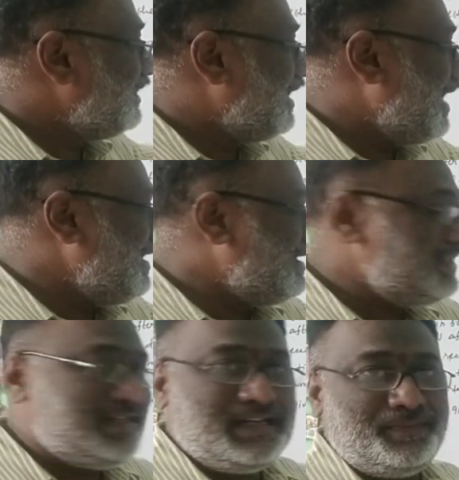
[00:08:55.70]
90
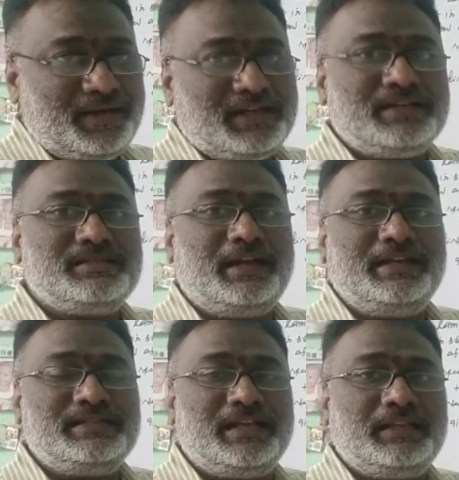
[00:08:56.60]
centimeters. That
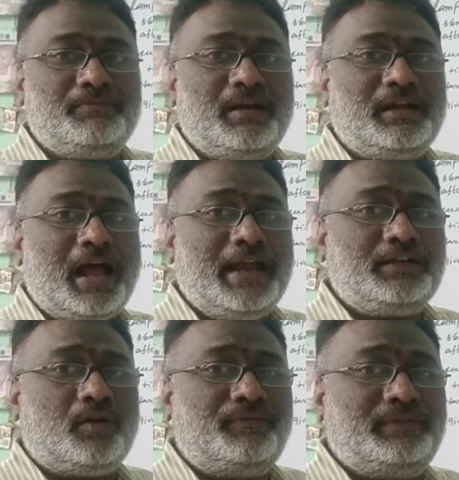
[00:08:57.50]
is nothing but
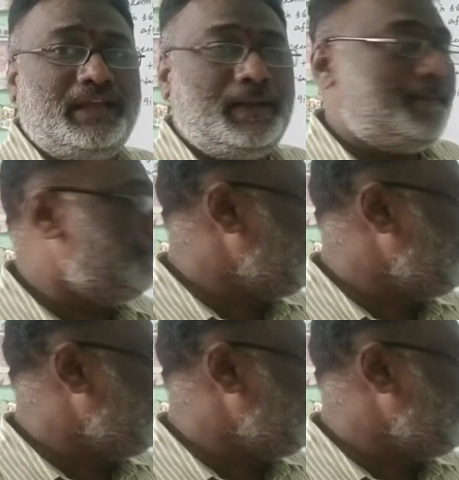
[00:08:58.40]
height of the